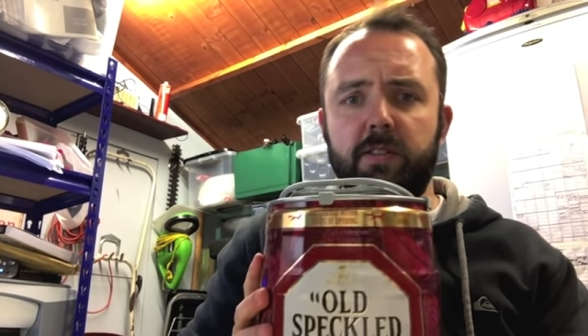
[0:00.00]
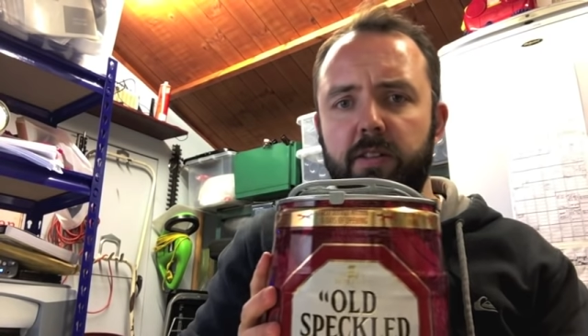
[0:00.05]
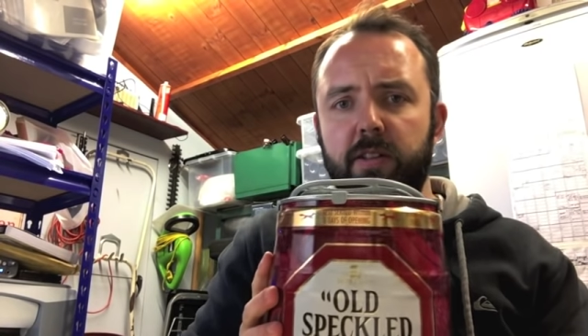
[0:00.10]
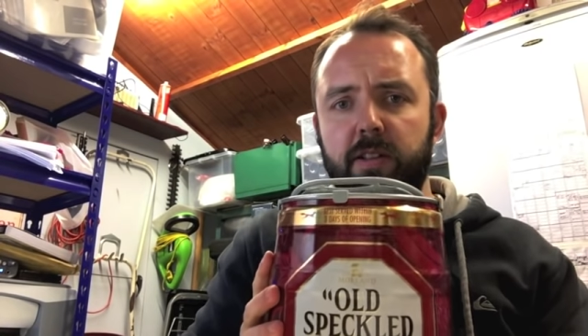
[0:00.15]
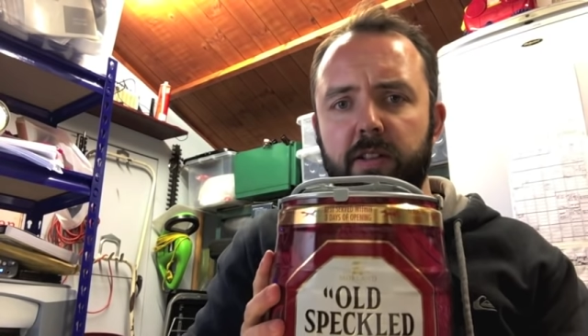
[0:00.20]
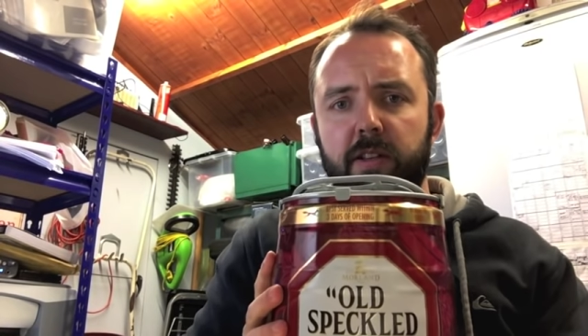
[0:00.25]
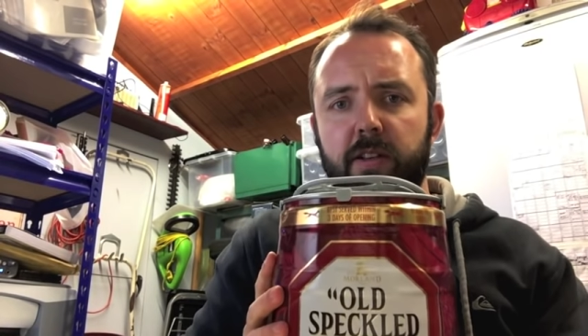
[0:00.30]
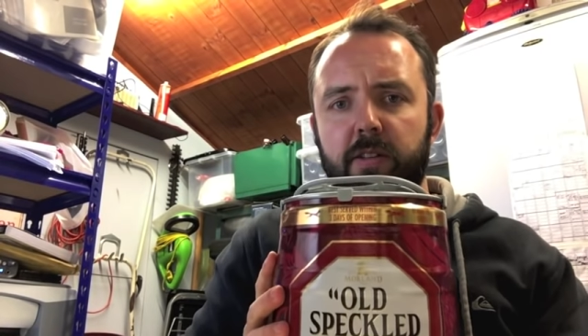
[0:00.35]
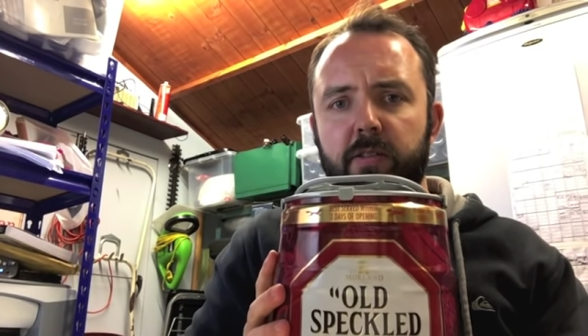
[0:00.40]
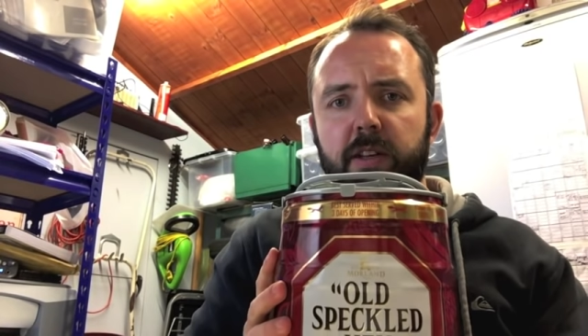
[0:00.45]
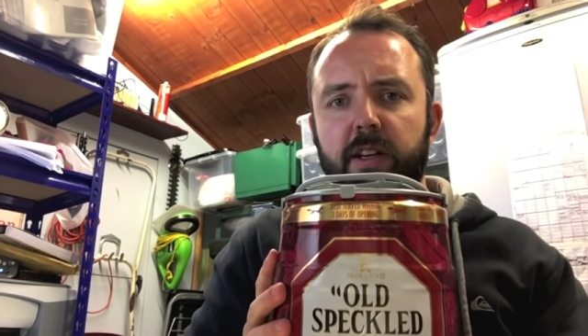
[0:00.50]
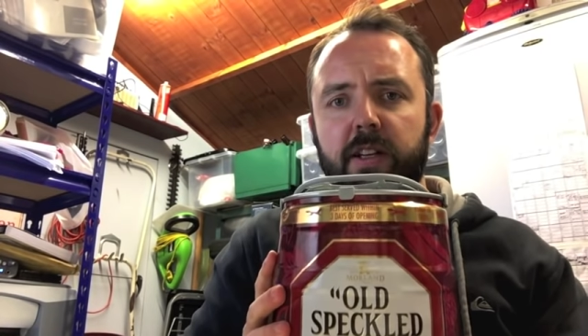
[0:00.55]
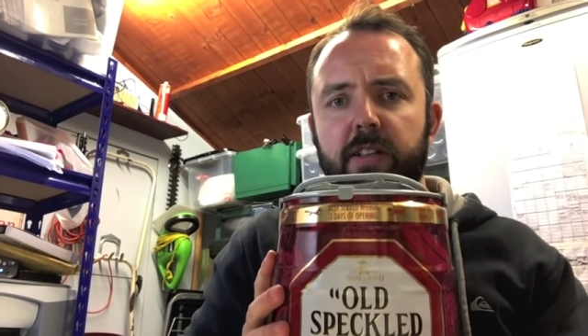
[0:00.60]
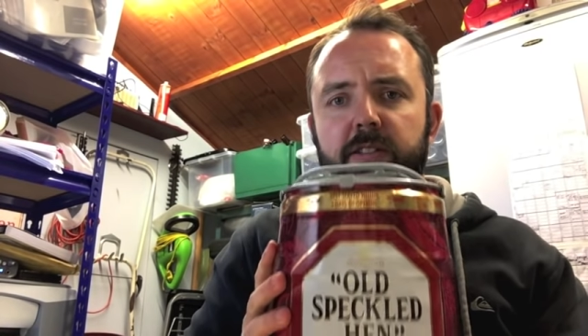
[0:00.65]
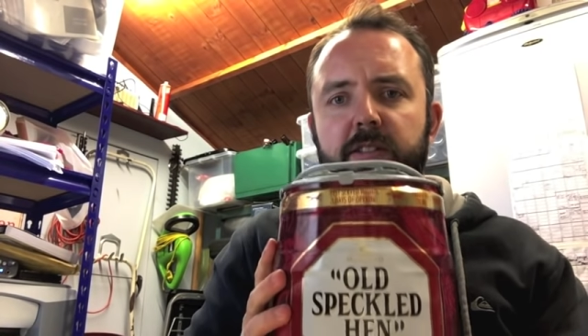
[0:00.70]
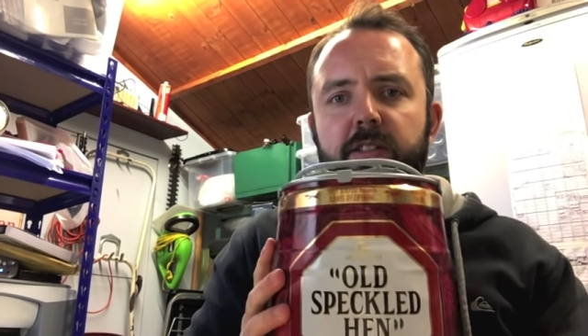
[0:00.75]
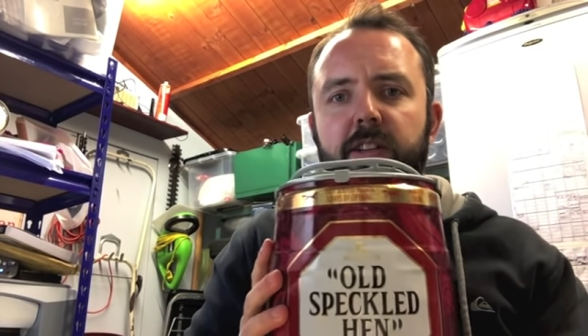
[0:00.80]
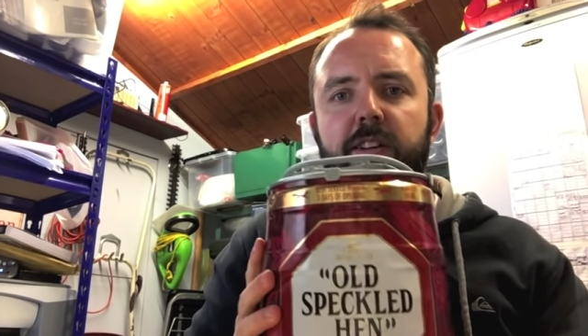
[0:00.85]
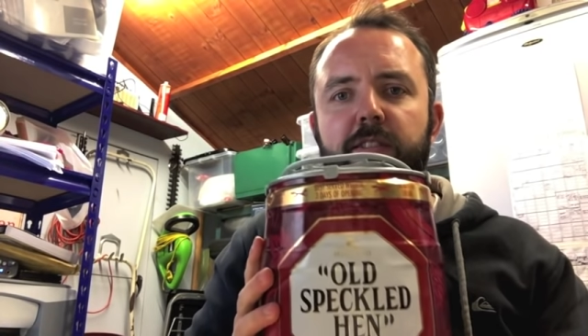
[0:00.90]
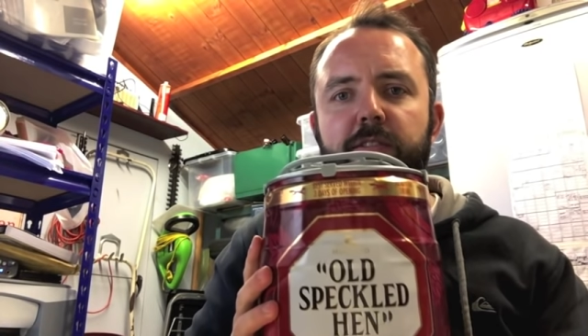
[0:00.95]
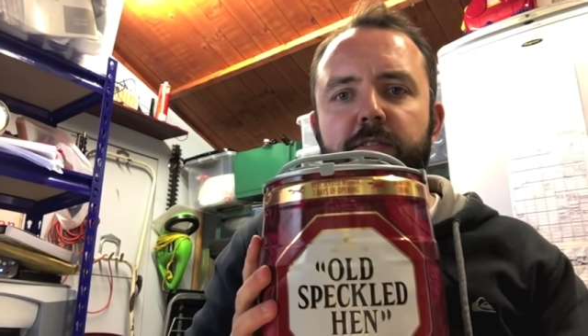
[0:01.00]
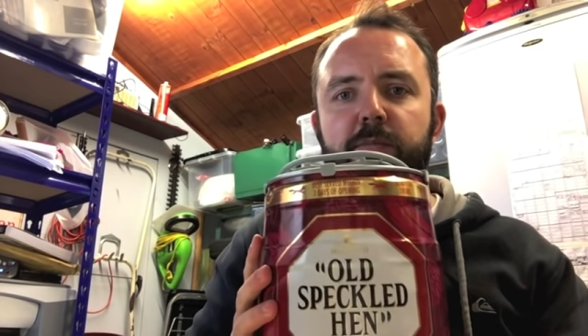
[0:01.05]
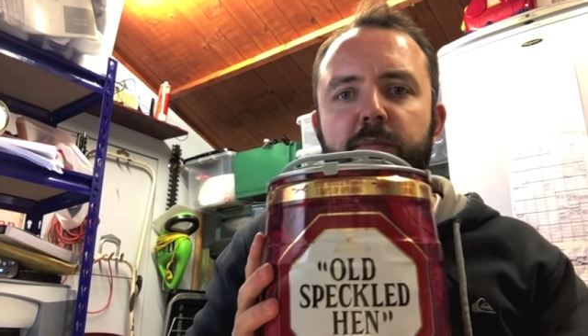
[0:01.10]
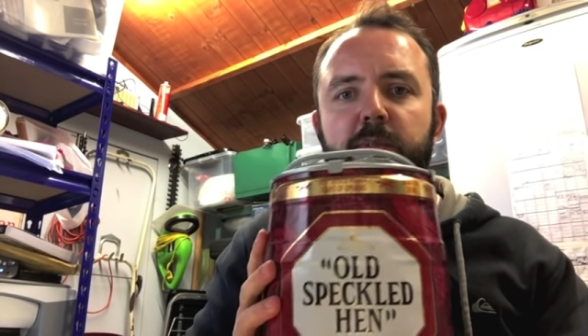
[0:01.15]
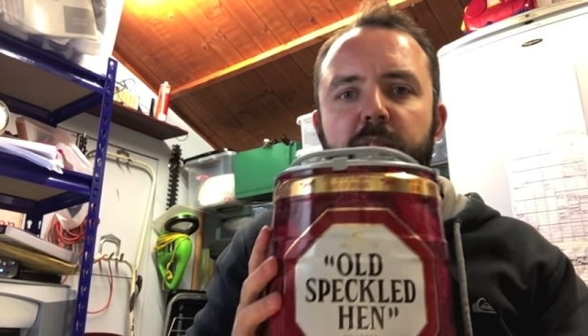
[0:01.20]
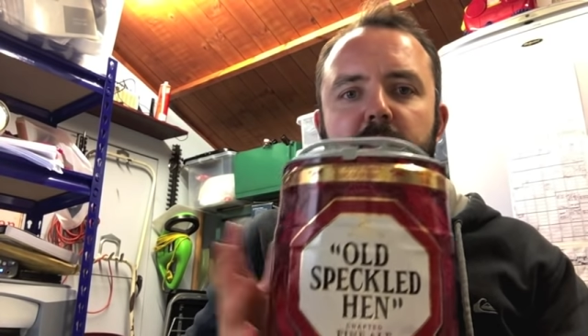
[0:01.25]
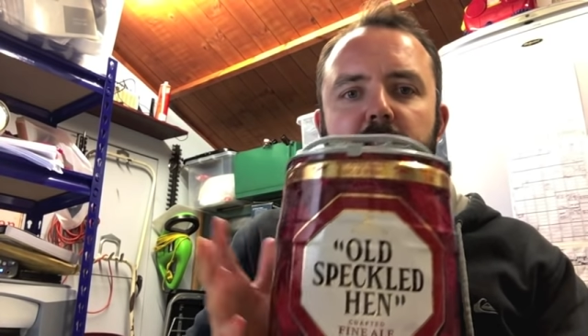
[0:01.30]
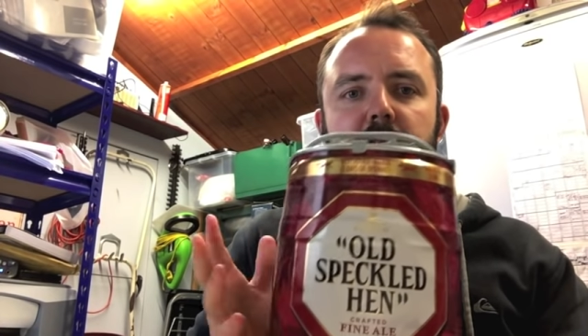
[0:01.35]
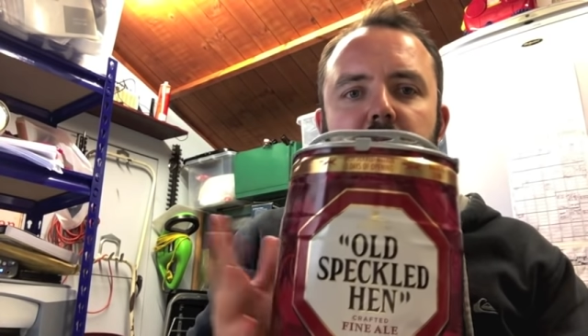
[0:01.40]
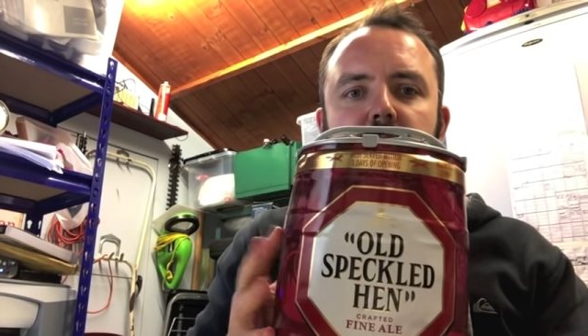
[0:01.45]
I know that's tough,
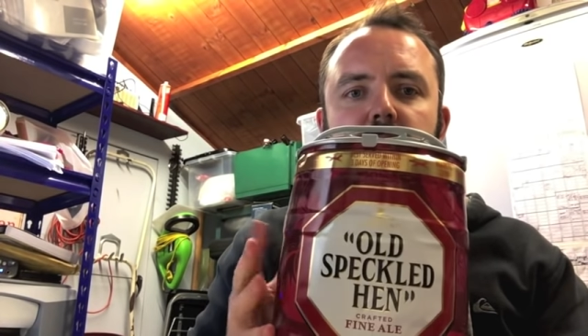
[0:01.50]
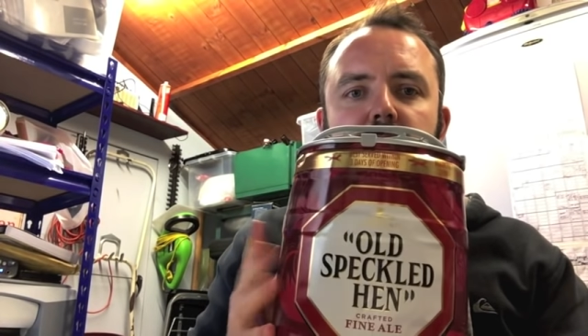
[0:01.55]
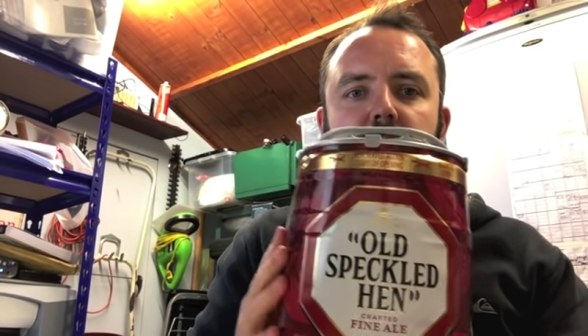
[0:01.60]
but